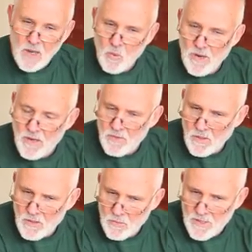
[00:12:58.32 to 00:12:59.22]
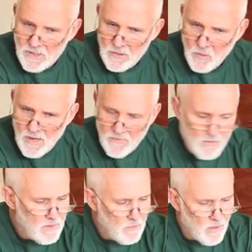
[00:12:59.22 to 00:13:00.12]
where you've got to reach away
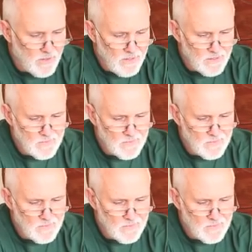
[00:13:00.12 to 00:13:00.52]
from your body,